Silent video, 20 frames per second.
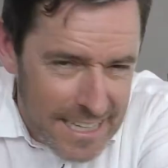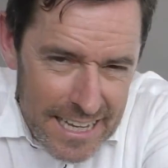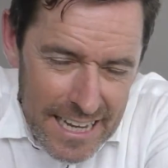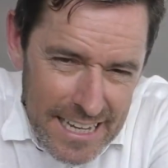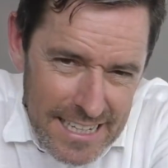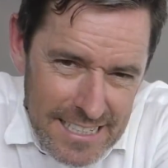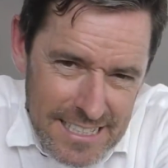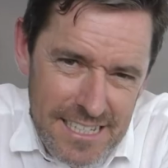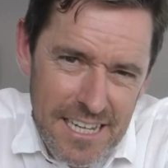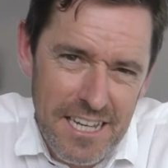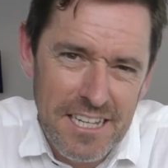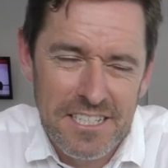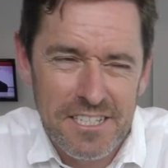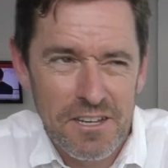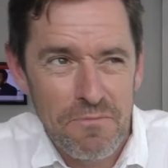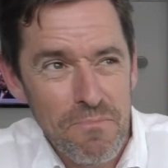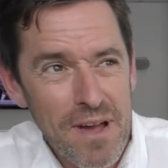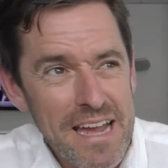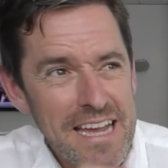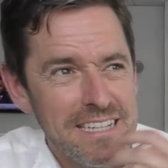It's
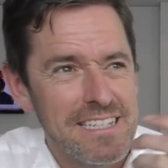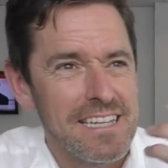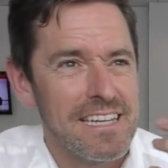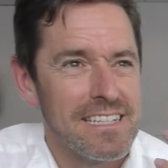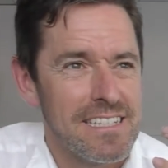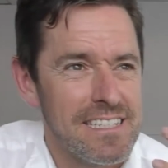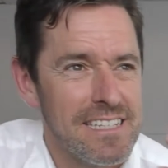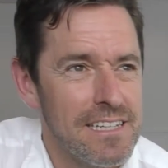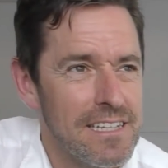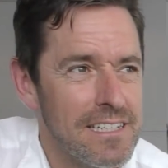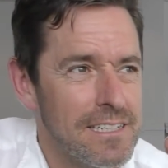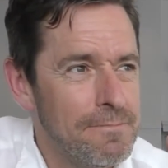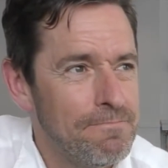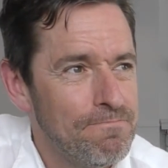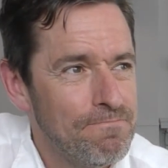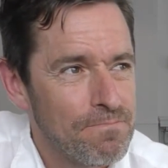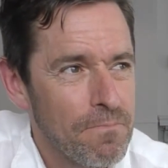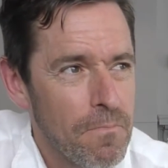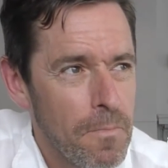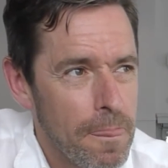amazing to
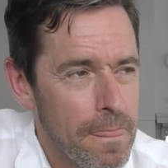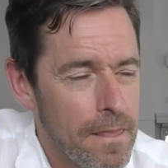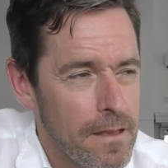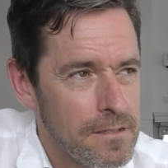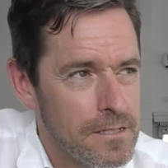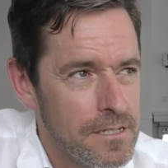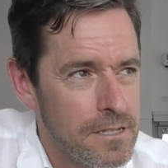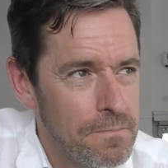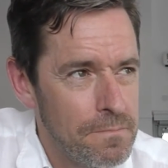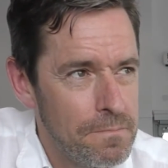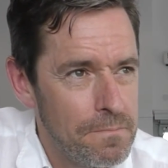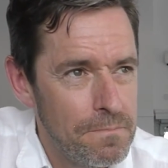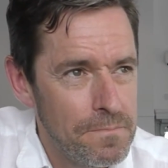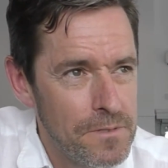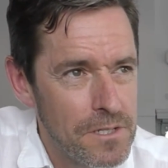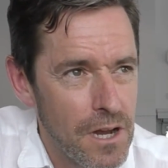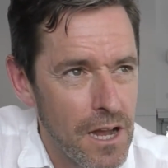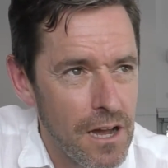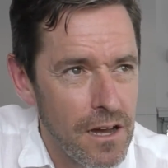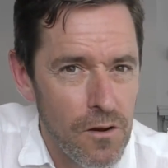
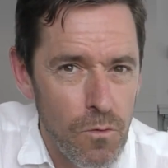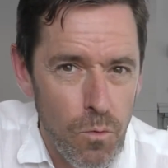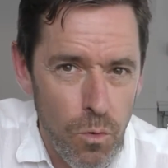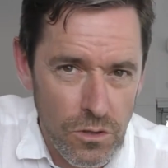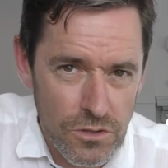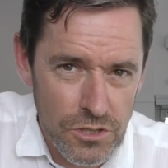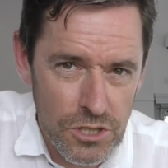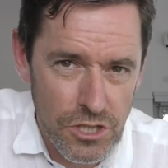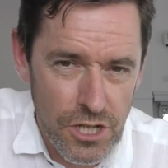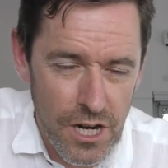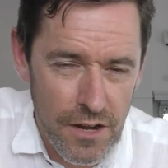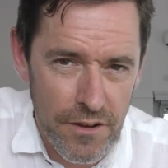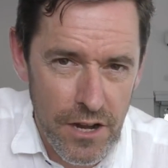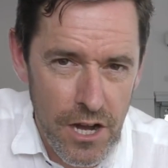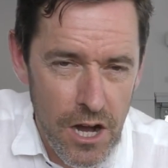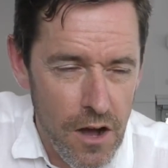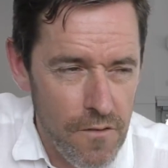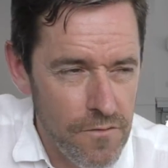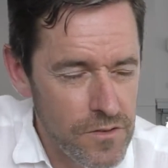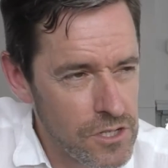kind of want to drive a
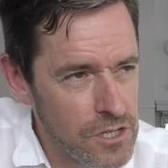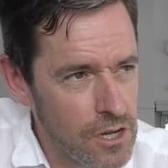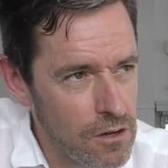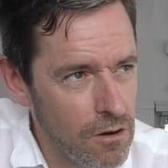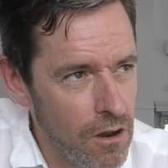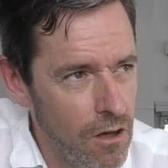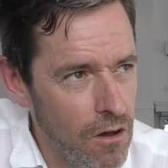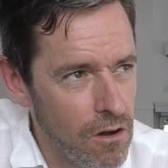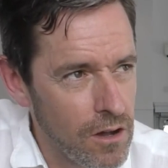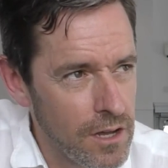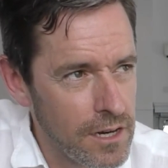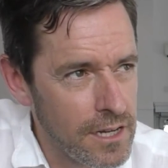car for so long,